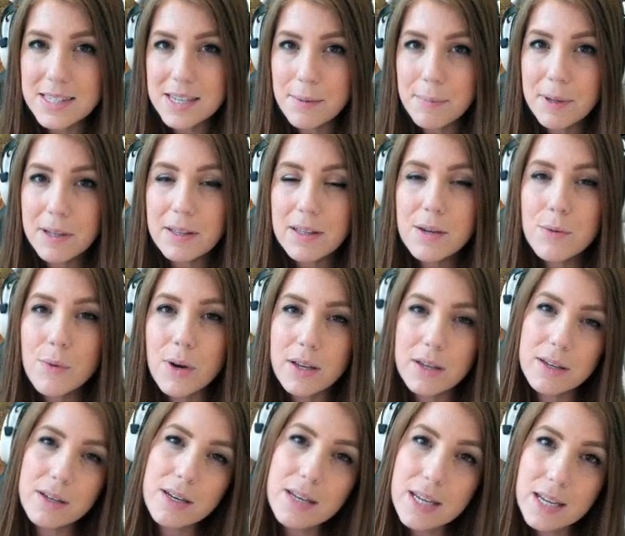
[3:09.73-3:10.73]
Typically
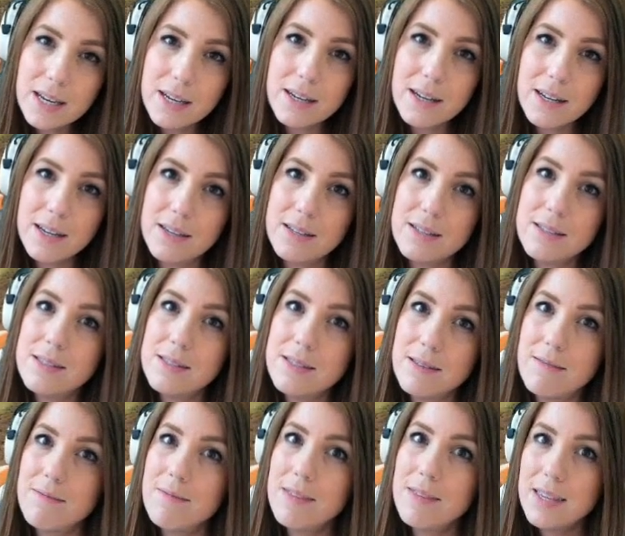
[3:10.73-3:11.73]
what you need is
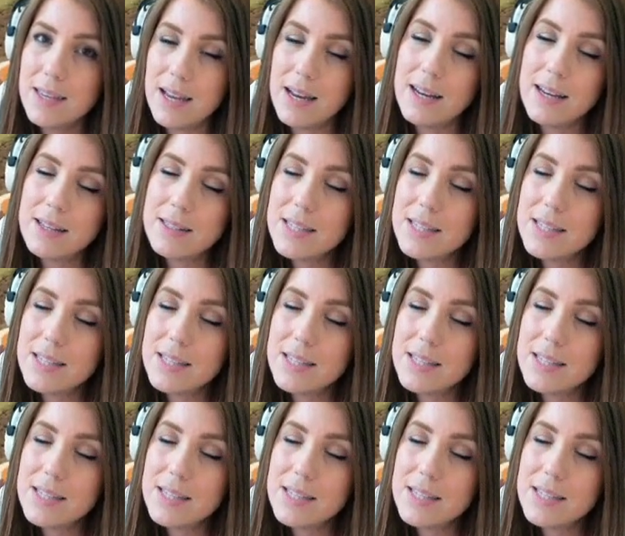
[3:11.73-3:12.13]
the Yeti.